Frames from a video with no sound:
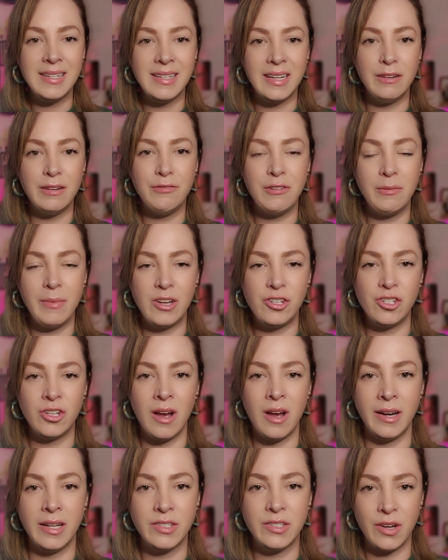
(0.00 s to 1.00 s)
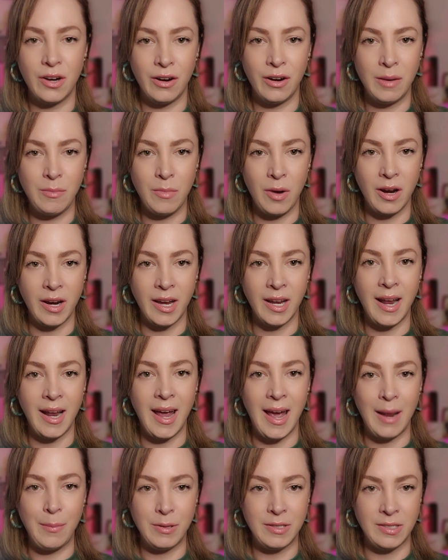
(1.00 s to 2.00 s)
information on its current market
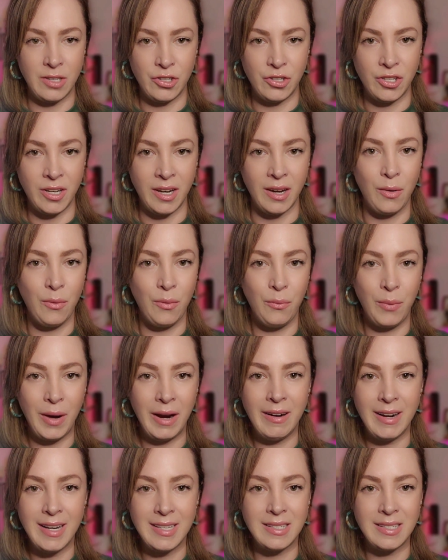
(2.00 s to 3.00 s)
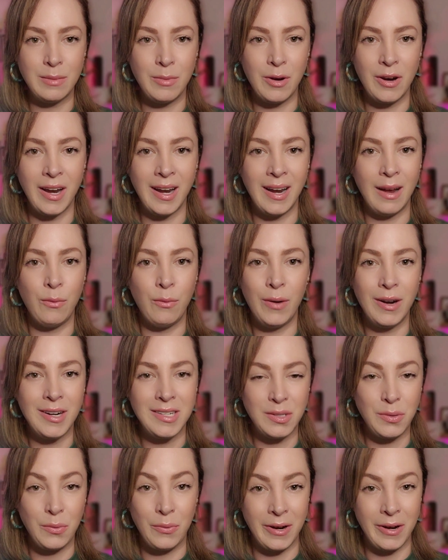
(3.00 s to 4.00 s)
and positioning, where it is in the market and where
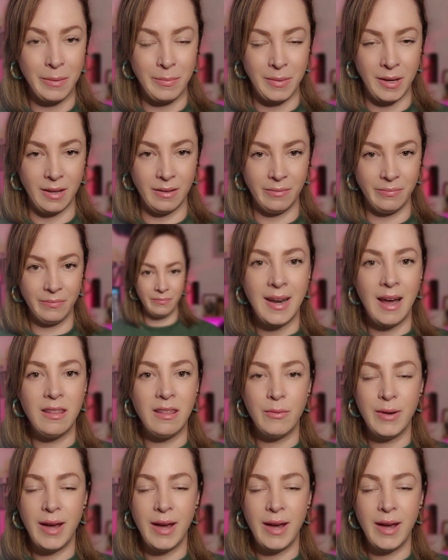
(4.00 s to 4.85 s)
does it want to be. Now that we